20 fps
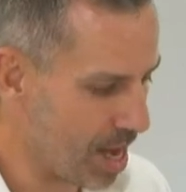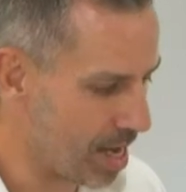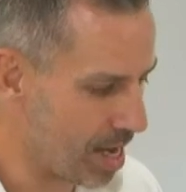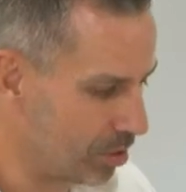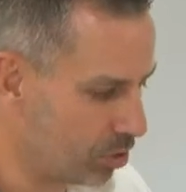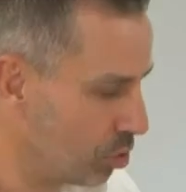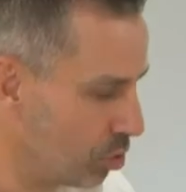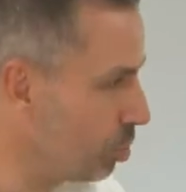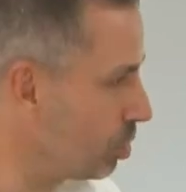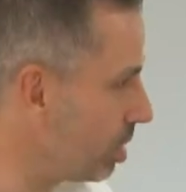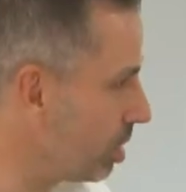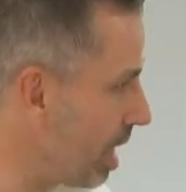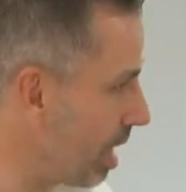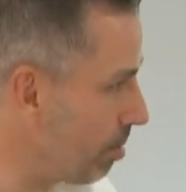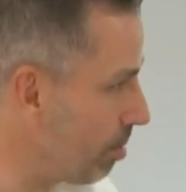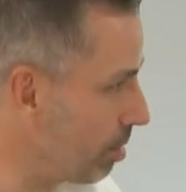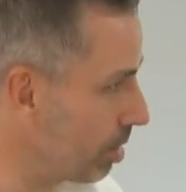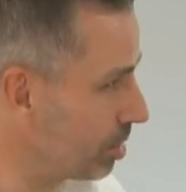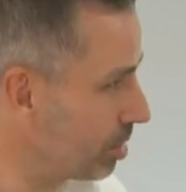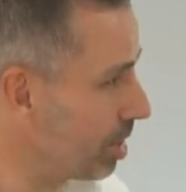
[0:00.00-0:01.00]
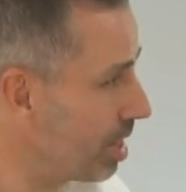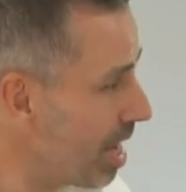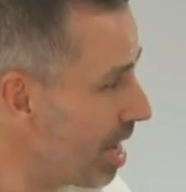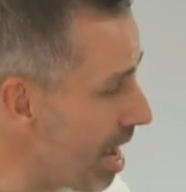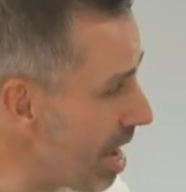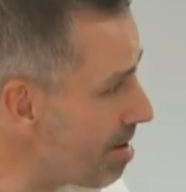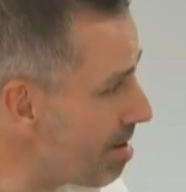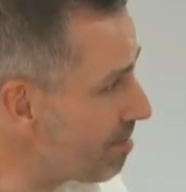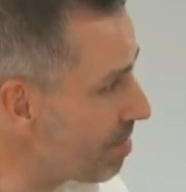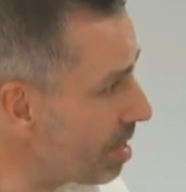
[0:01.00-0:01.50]
social networks,
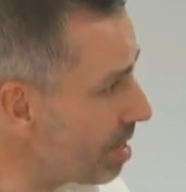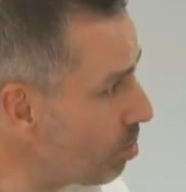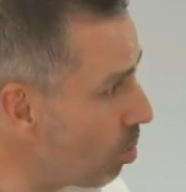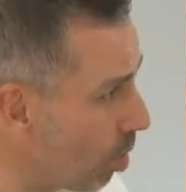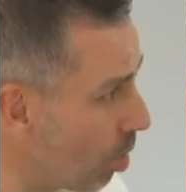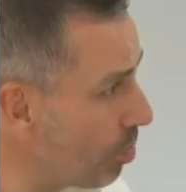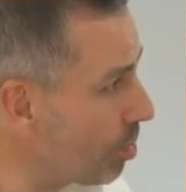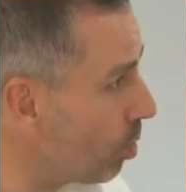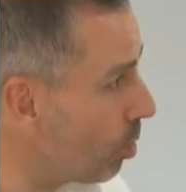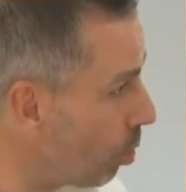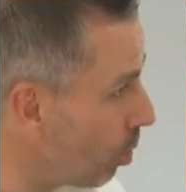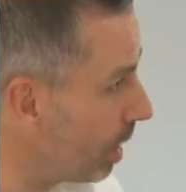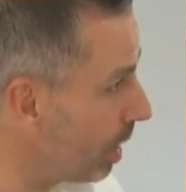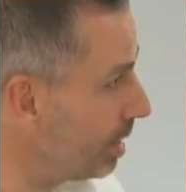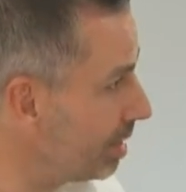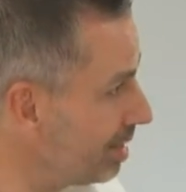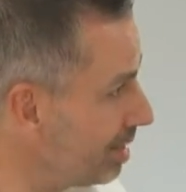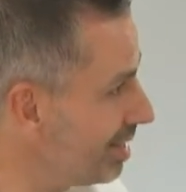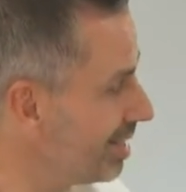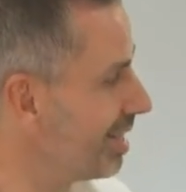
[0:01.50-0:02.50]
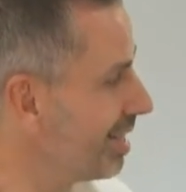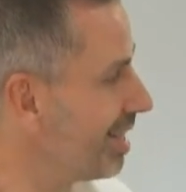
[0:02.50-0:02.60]
every one that wins